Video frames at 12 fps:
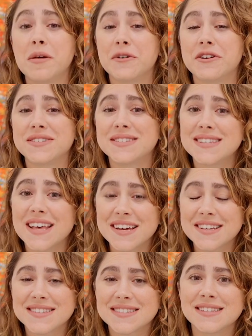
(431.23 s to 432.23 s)
number
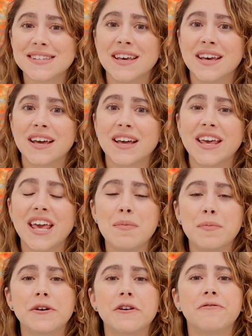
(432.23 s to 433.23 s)
6, keep
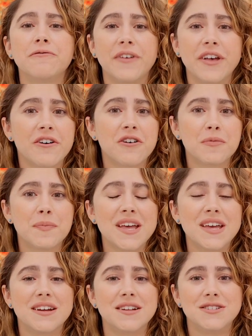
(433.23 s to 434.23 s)
your film
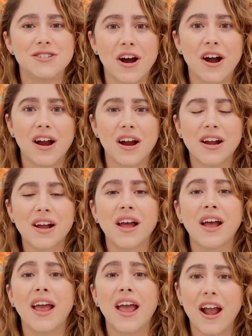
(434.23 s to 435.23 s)
in a dark
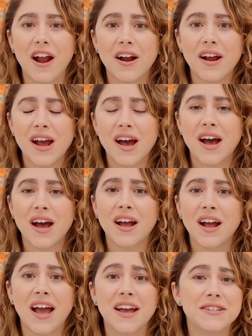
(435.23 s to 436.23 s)

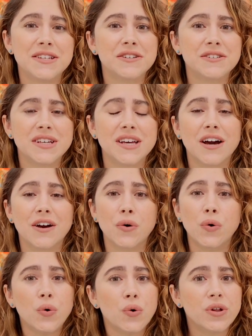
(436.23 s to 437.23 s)
area, ideally a
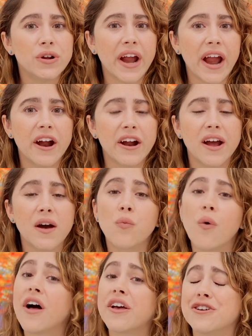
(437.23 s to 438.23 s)
cooler area
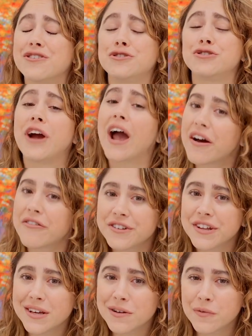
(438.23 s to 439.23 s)
while you're
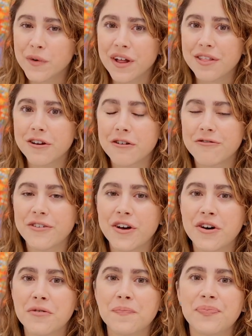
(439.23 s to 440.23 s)
traveling with your
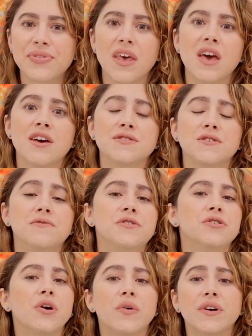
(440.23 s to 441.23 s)
film. So if
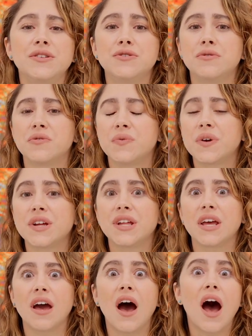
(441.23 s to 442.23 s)
you're going to a
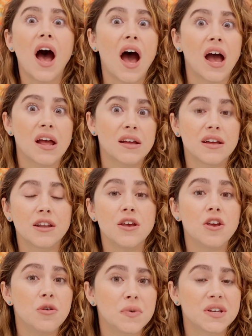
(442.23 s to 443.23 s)
really hot and
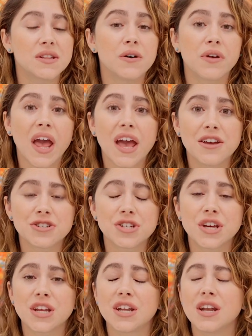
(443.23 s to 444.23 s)
humid
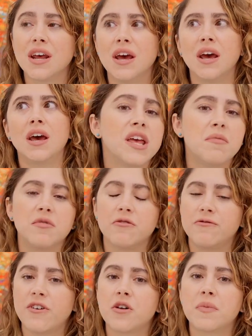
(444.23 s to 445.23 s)
location, try and keep your
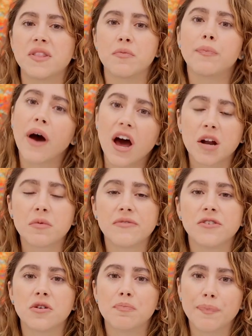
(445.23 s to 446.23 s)
film at the bottom of
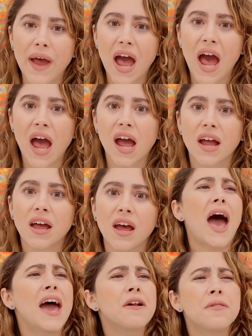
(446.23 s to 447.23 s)
your bag.
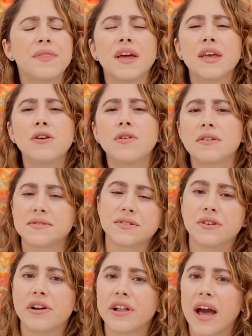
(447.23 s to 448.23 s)
I don't think you
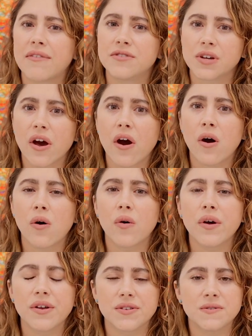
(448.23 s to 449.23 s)
necessarily have to
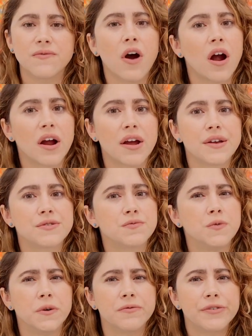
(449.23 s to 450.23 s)
go as far as
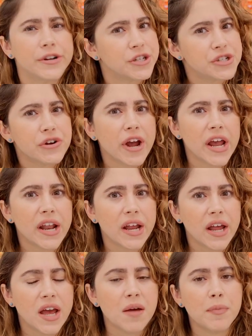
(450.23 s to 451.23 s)

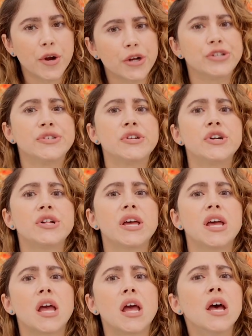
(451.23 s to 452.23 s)
refrigerating it
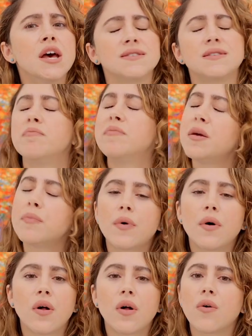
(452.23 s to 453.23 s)
personally. Some
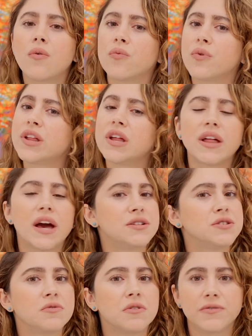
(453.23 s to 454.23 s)
people really like
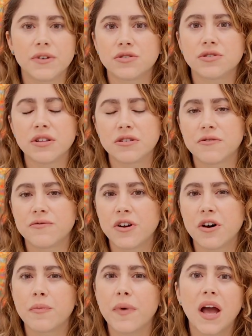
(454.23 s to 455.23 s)
to refrigerate their
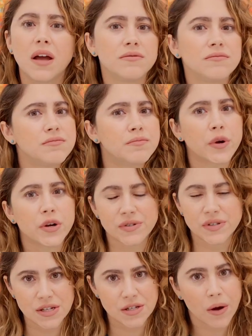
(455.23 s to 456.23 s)
film. I
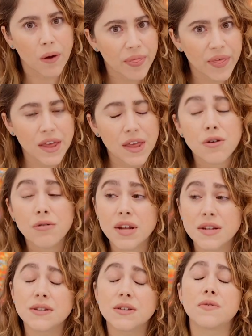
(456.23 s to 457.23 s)
personally don't think you
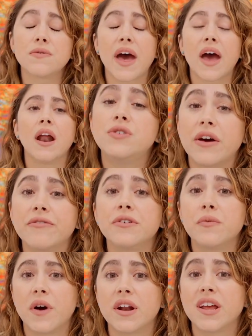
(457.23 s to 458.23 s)
need to do that. You
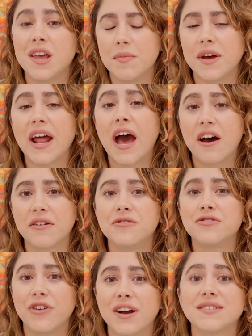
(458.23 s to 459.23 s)
definitely want to keep it out of
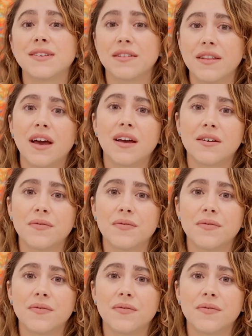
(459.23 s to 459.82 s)
direct sunlight.